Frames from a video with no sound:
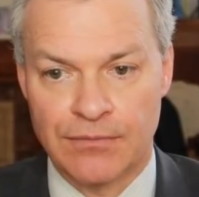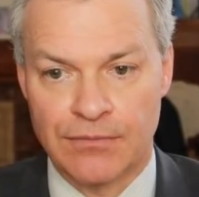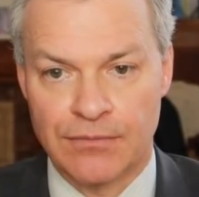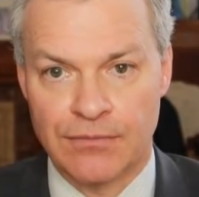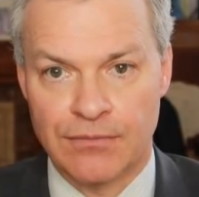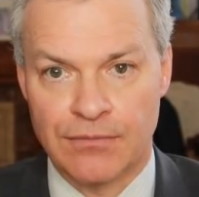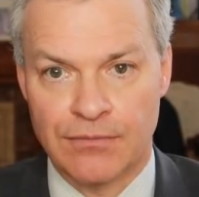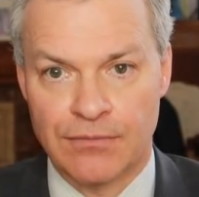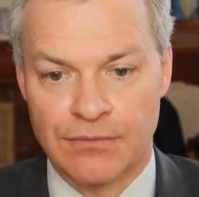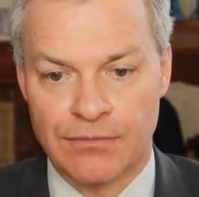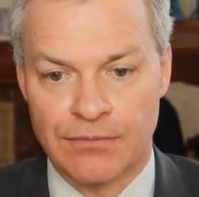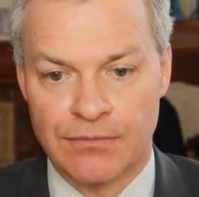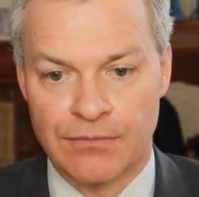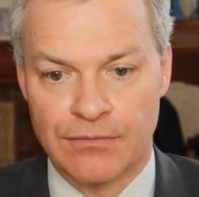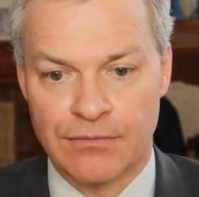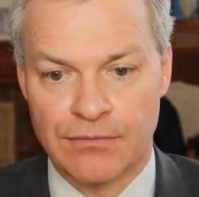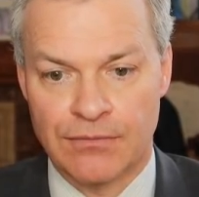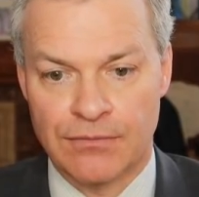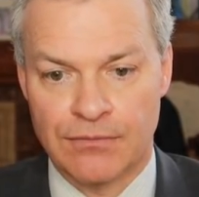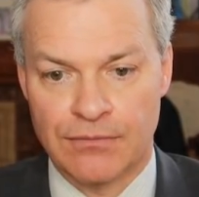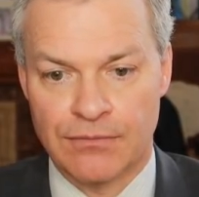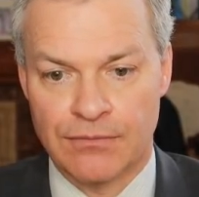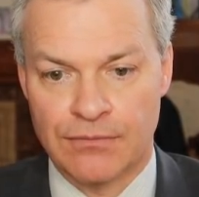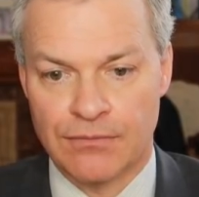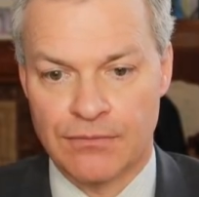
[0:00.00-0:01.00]

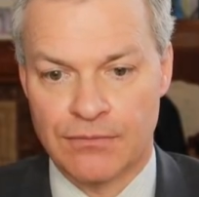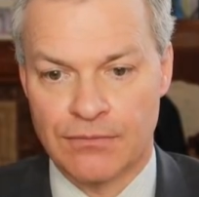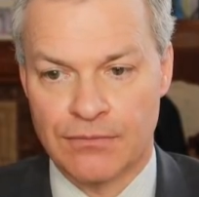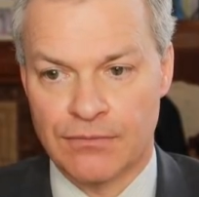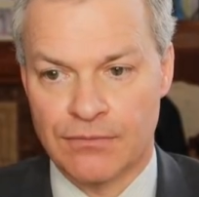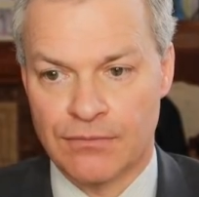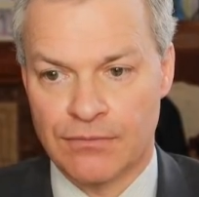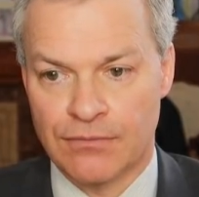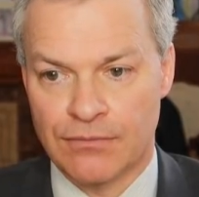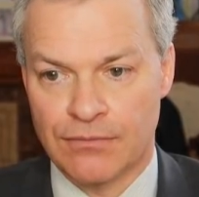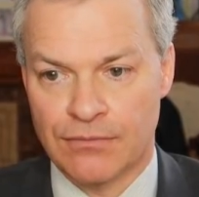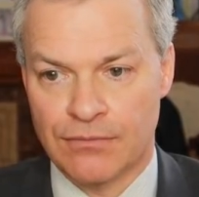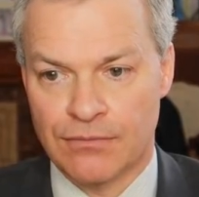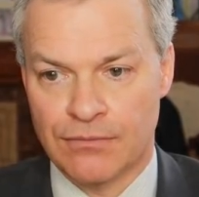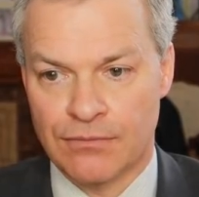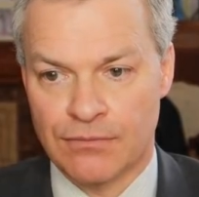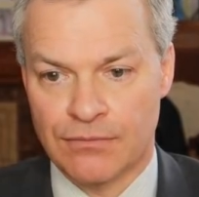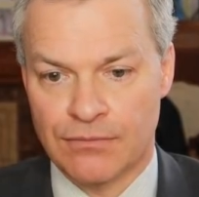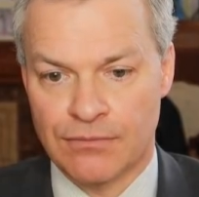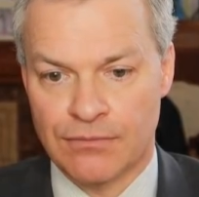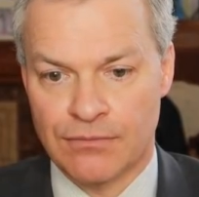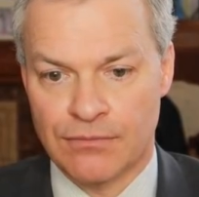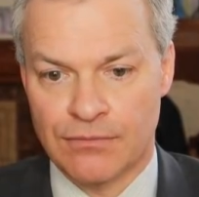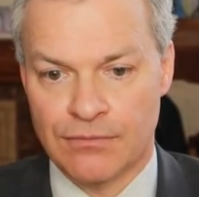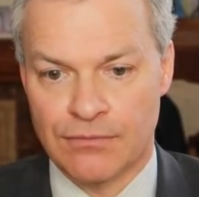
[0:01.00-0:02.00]

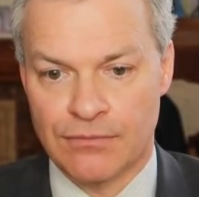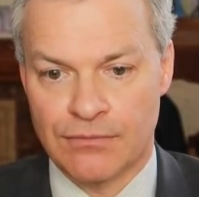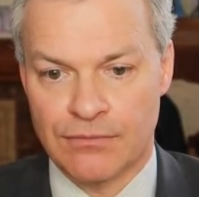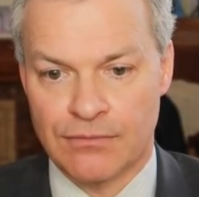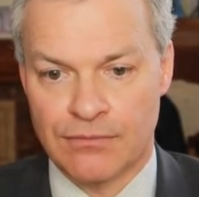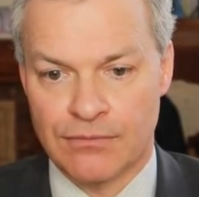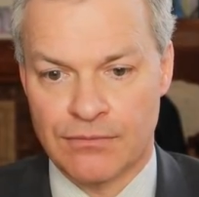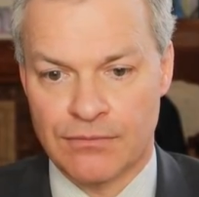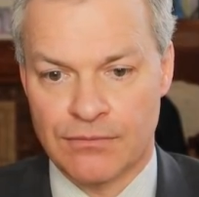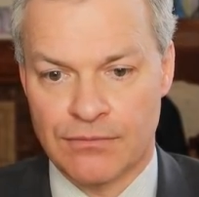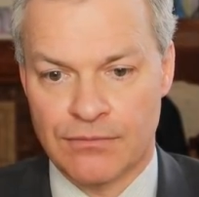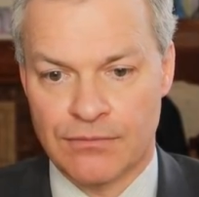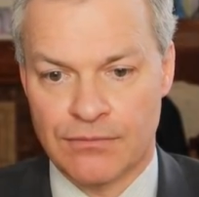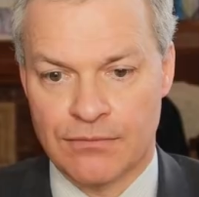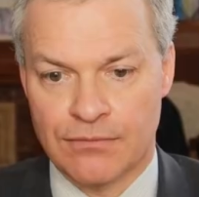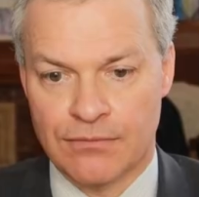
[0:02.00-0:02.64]
Nothing is said.